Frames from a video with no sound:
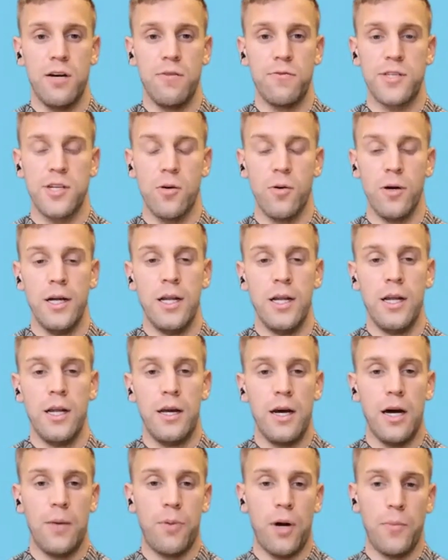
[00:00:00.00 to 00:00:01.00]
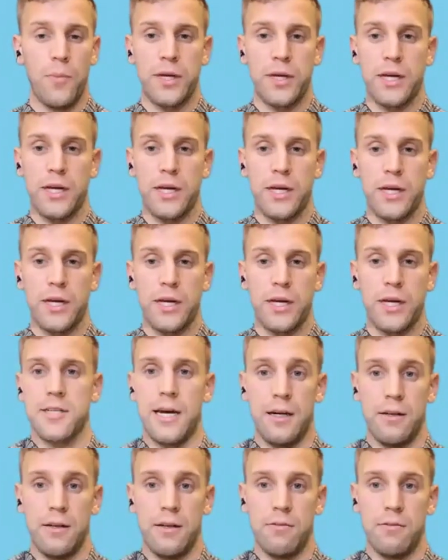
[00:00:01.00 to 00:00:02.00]
So I probably can't,
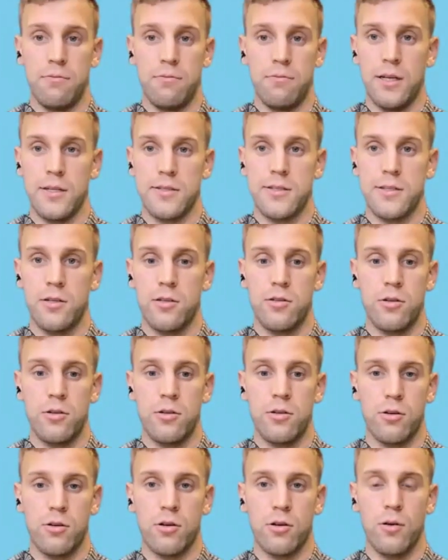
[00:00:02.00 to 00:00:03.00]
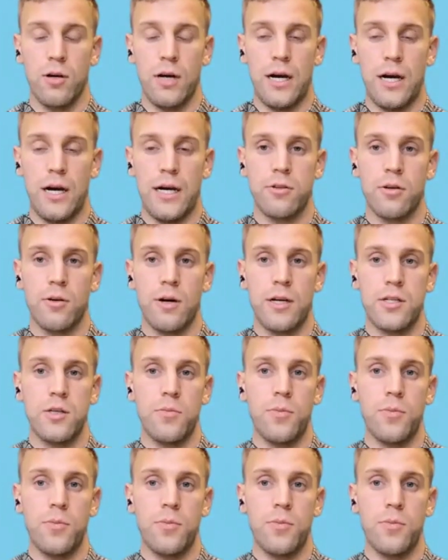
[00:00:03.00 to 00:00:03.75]
as to your answering the question,